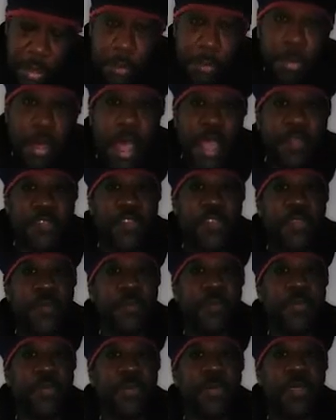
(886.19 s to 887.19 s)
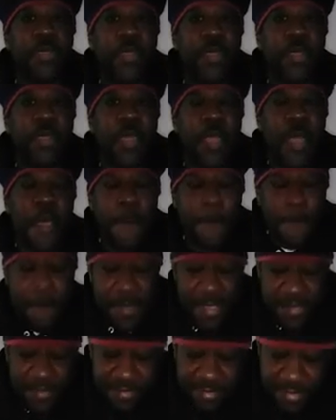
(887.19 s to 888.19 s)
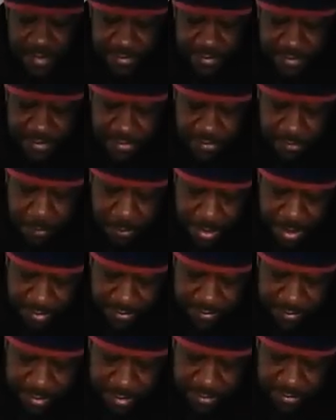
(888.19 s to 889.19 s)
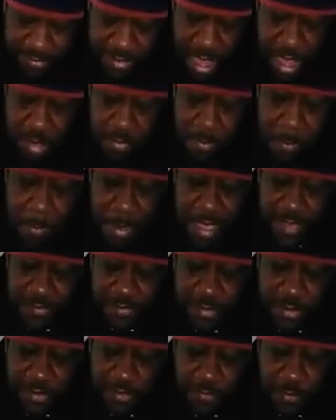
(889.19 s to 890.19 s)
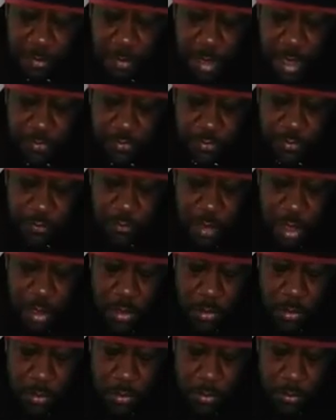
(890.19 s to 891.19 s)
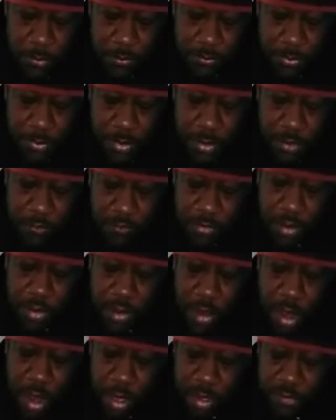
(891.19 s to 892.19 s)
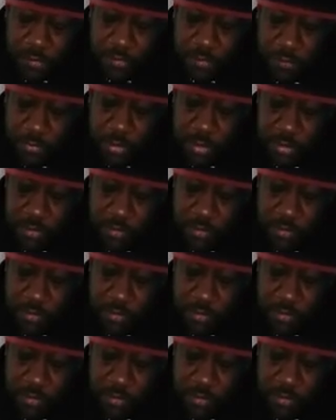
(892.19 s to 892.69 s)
But business is business, and business must grow, regardless of the